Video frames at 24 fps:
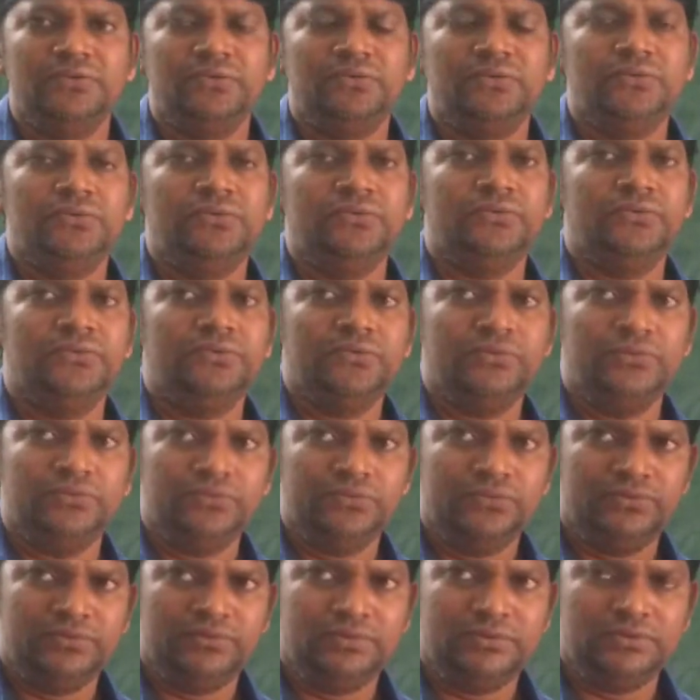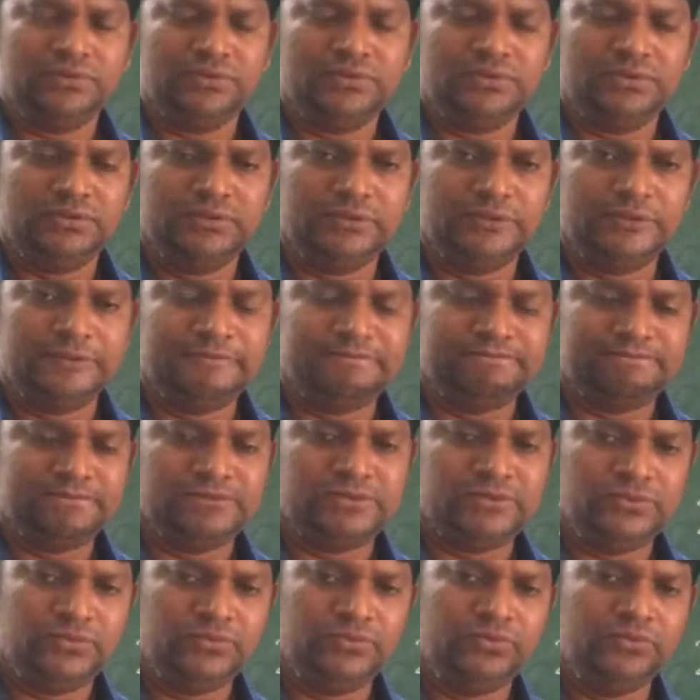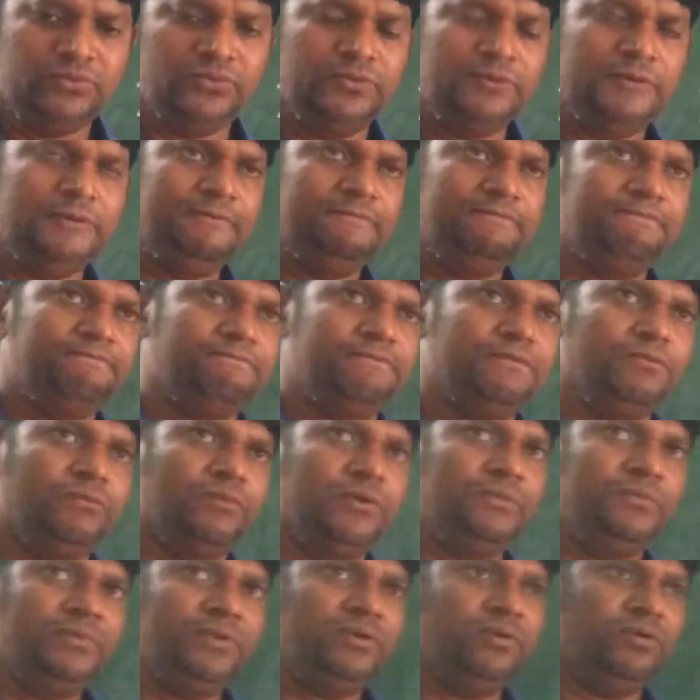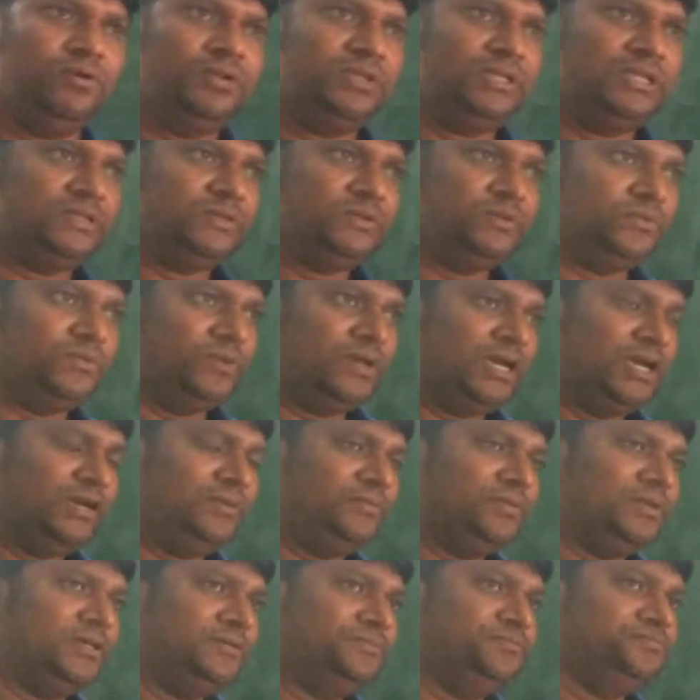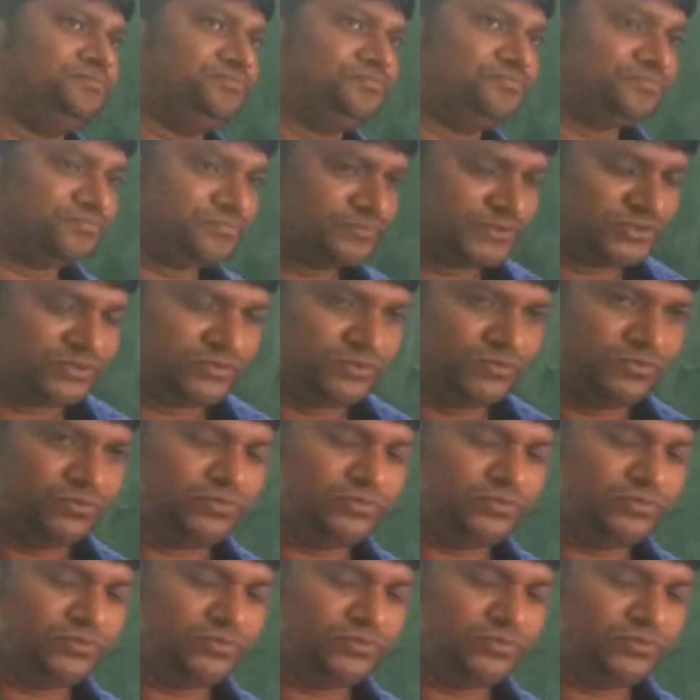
to what we call that, to have to